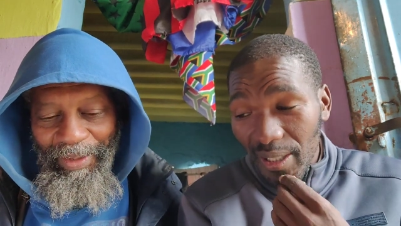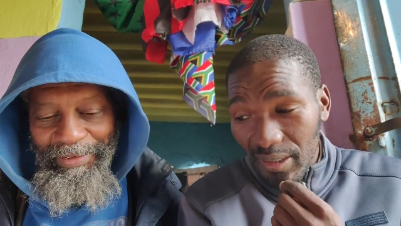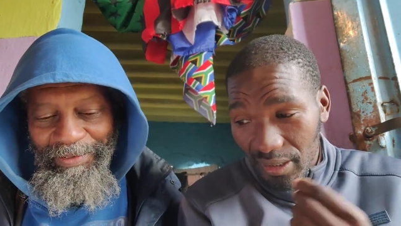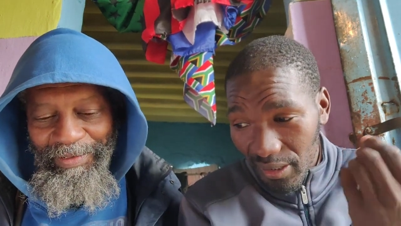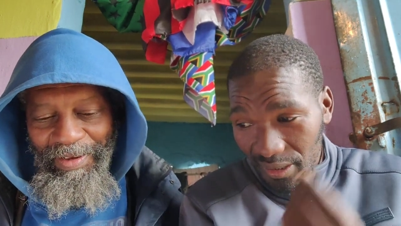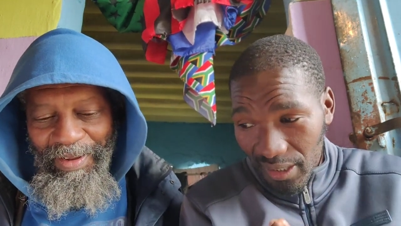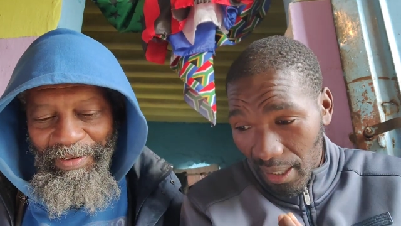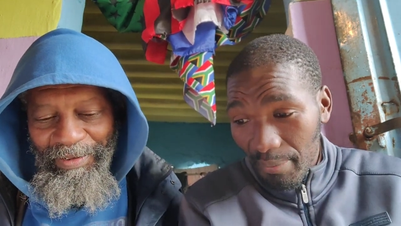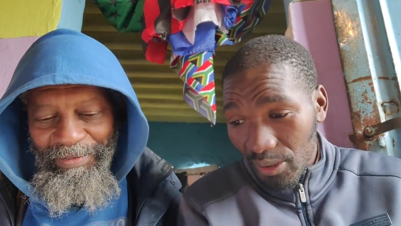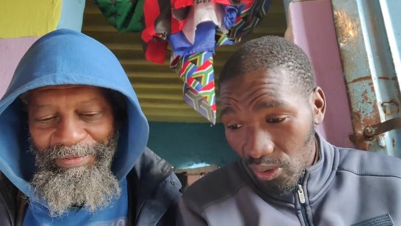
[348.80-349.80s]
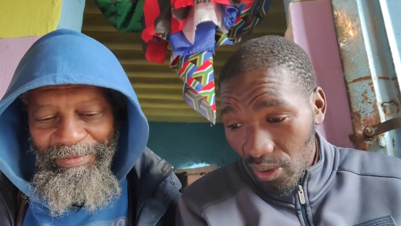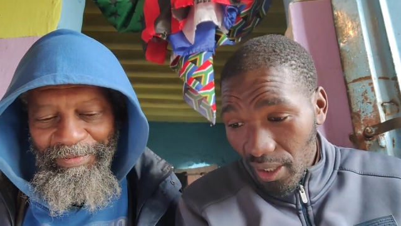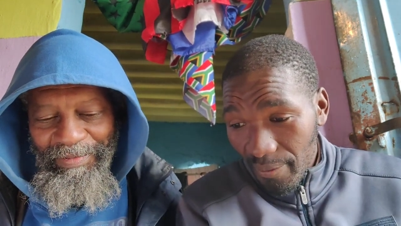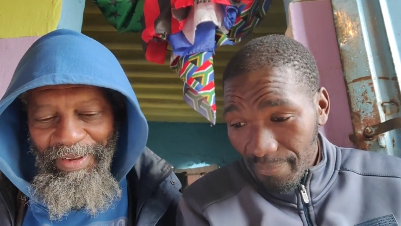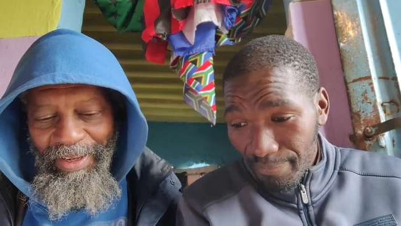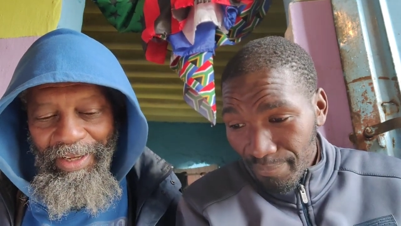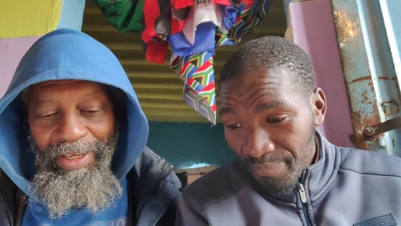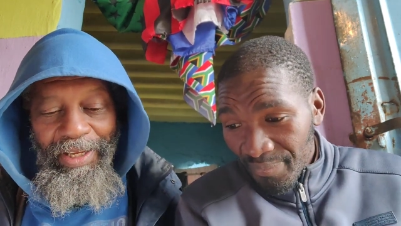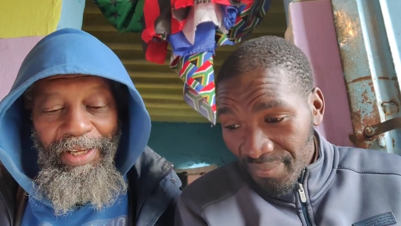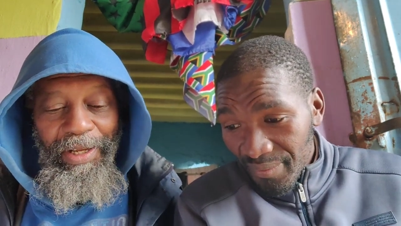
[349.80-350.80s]
Speaker 1: ba zihamba zonke.
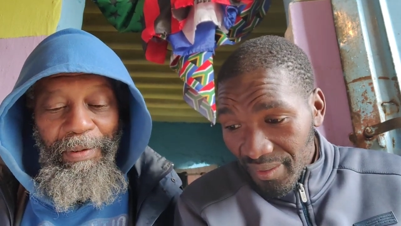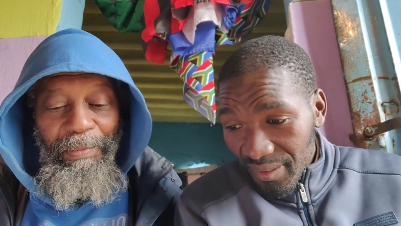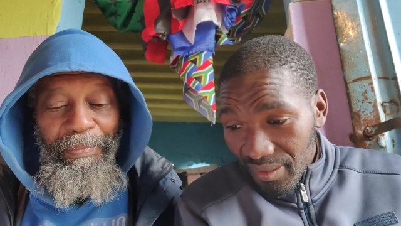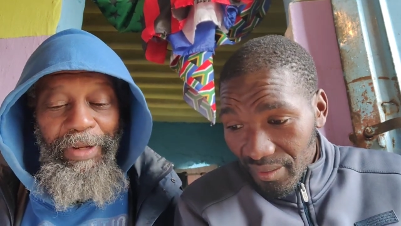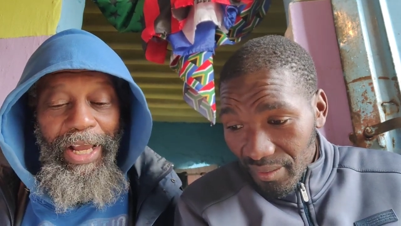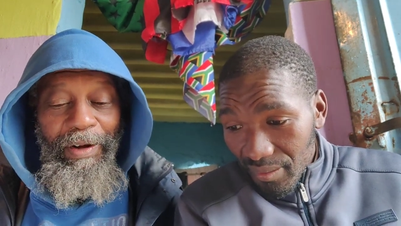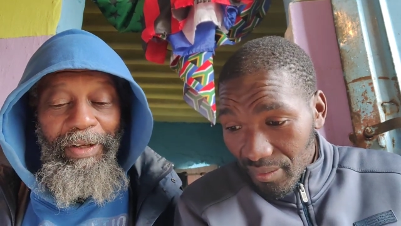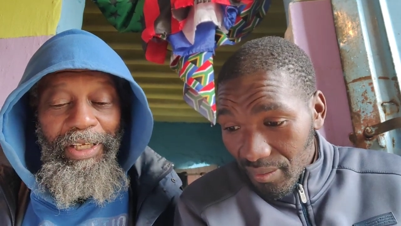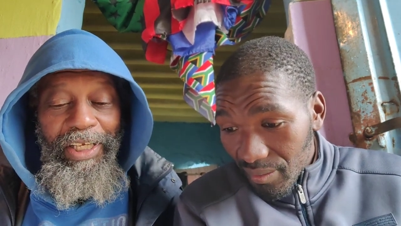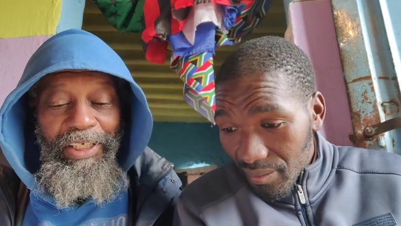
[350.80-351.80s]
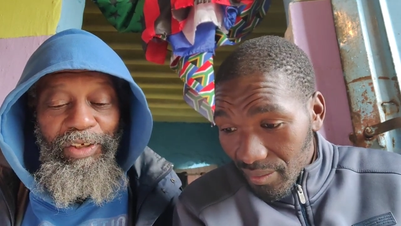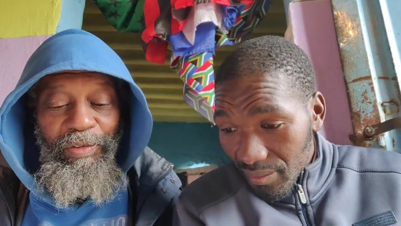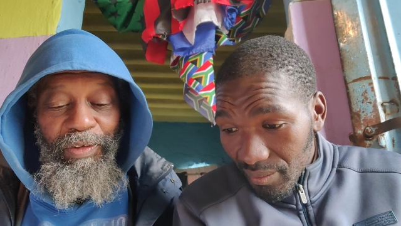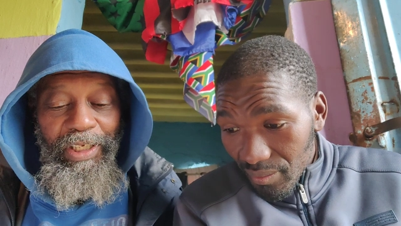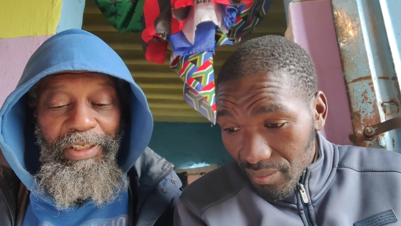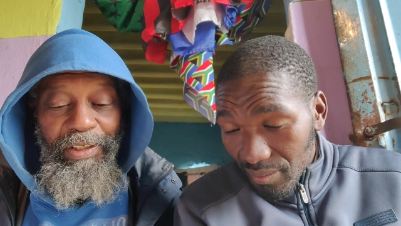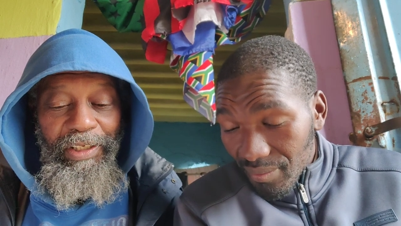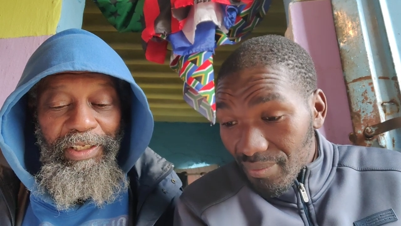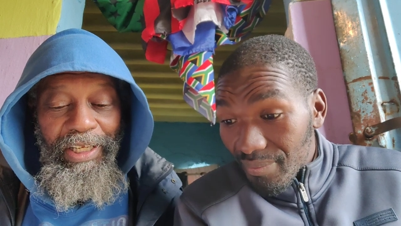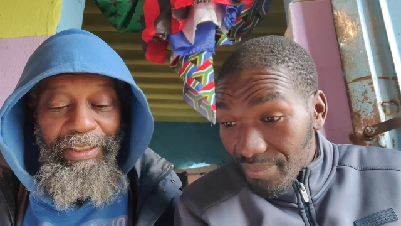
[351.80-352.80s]
Speaker 2: Now, he do he
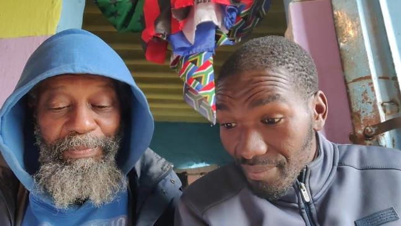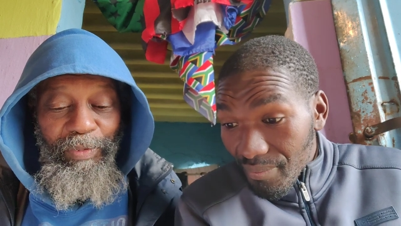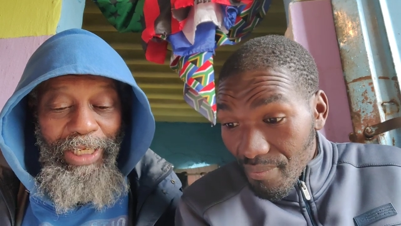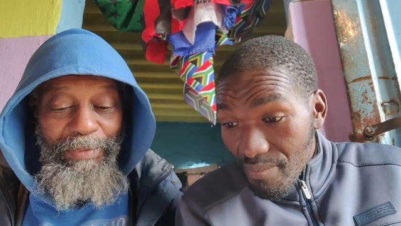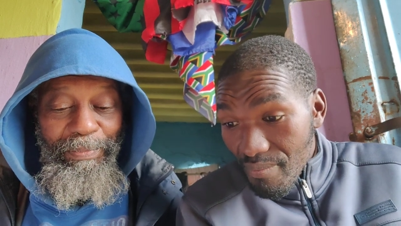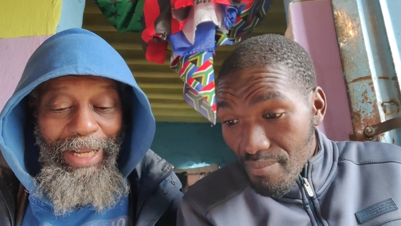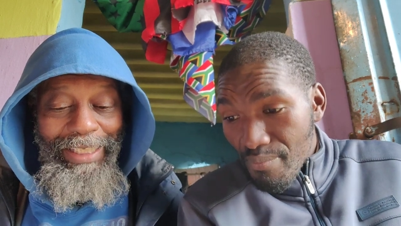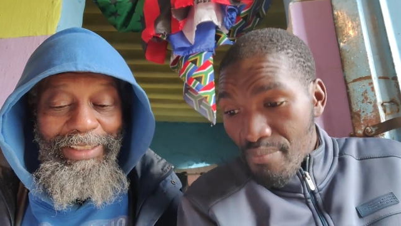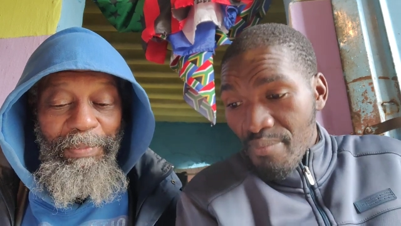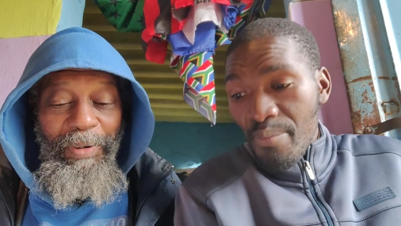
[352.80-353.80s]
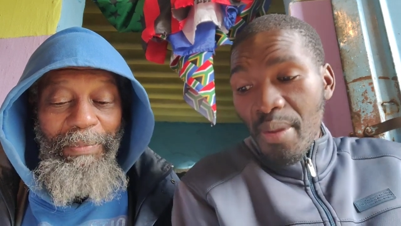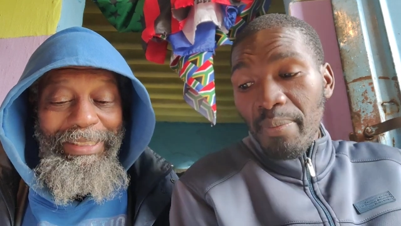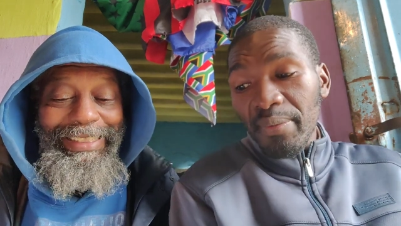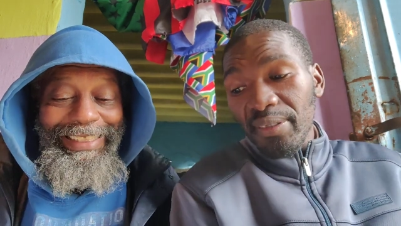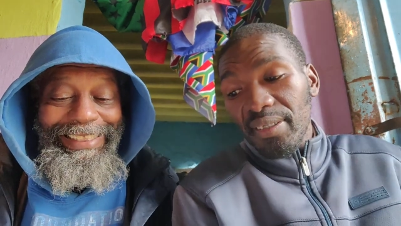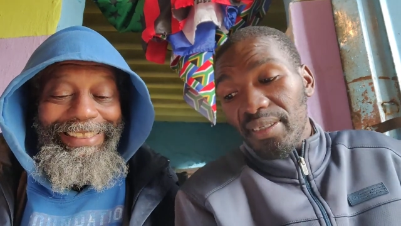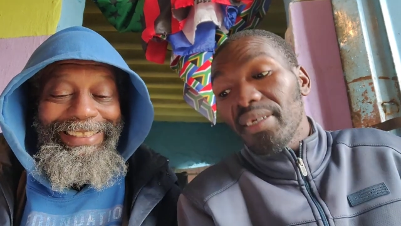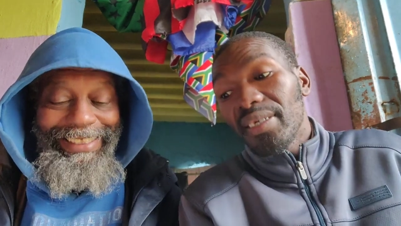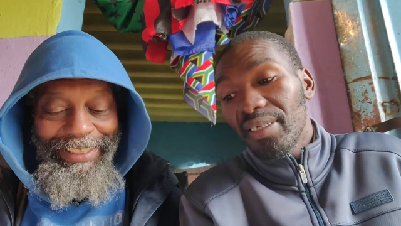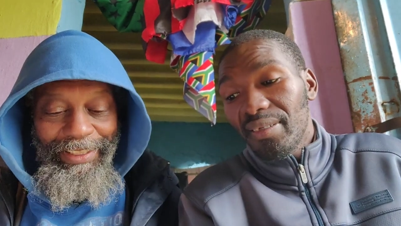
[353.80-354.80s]
do that's that's black
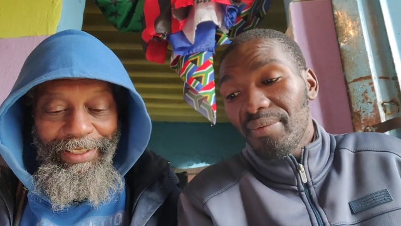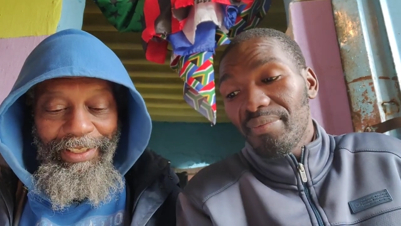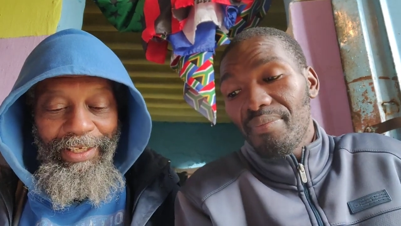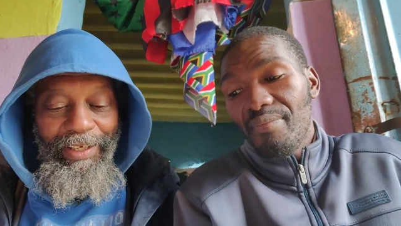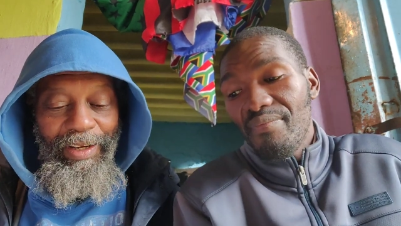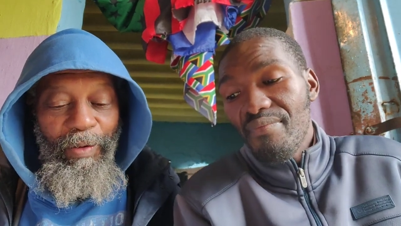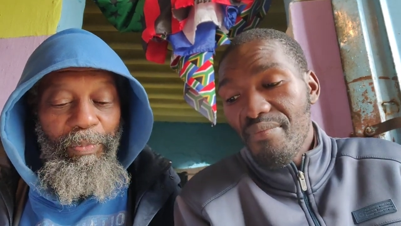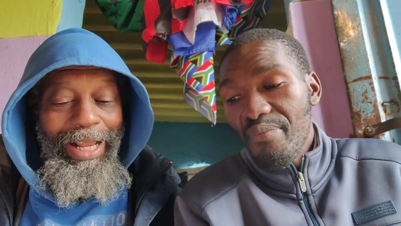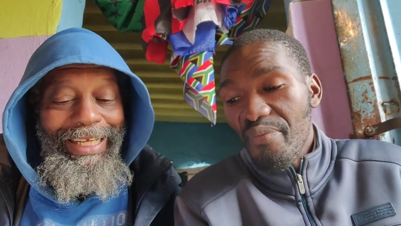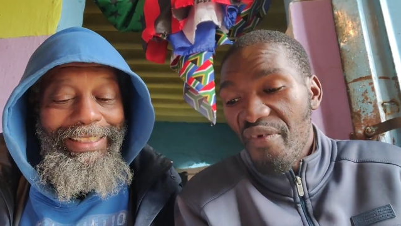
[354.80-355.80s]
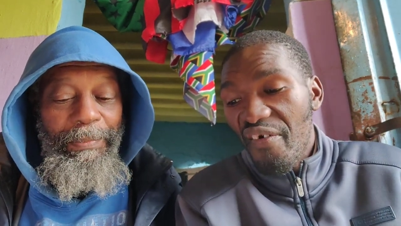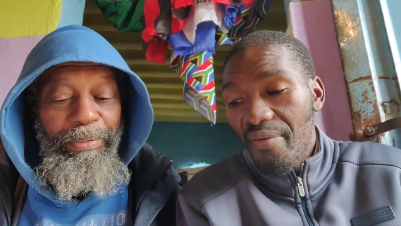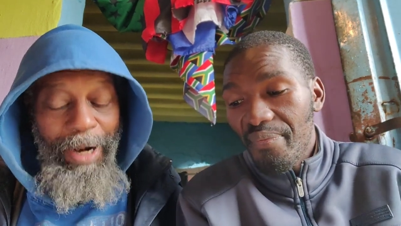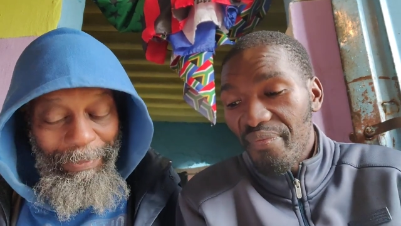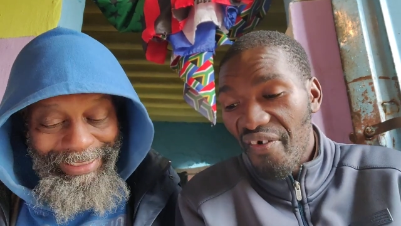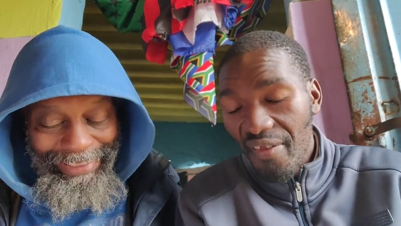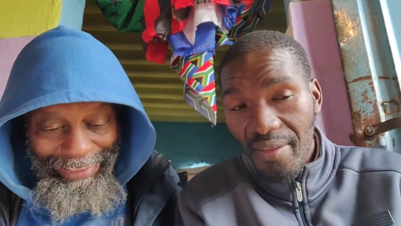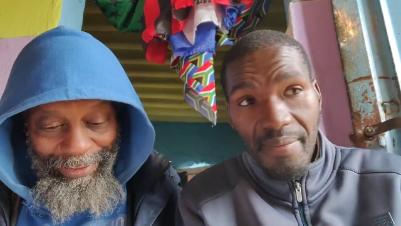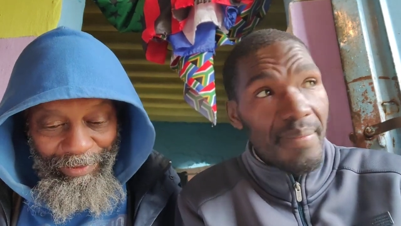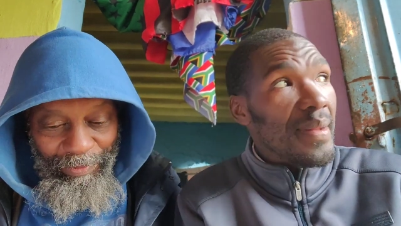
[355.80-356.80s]
supremacists black
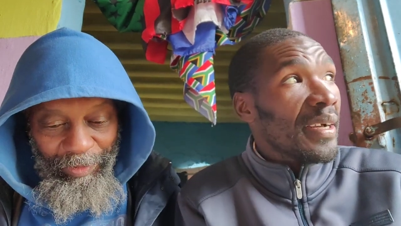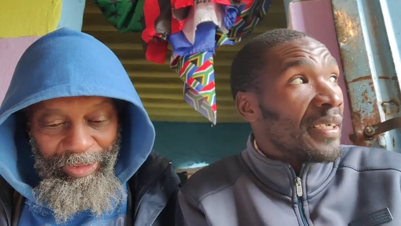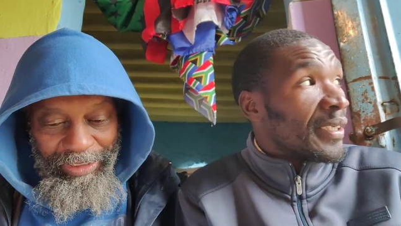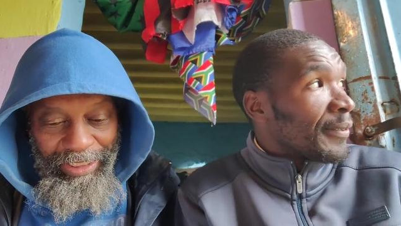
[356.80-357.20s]
supremacy, which